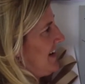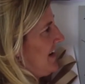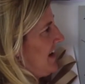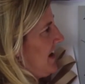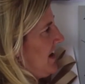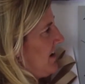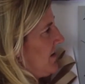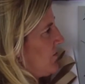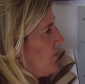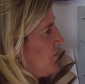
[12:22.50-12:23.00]

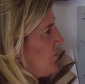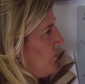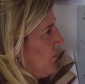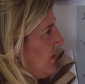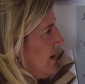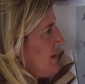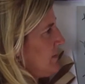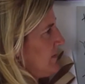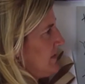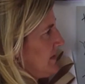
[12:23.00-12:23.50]
Are
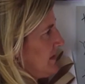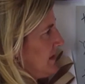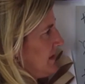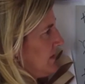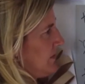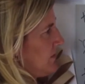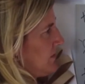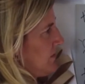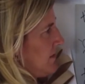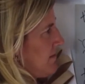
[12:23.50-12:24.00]
grapes
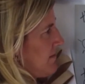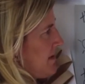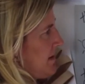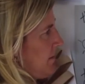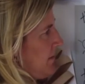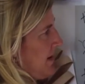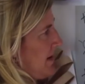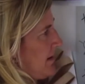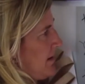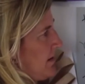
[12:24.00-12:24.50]
gonna grow on
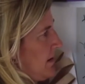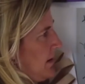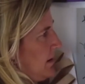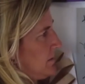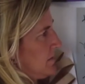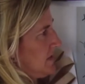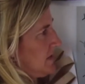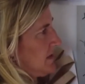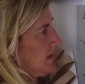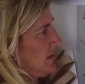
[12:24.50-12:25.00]
my
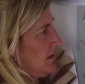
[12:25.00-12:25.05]
arms?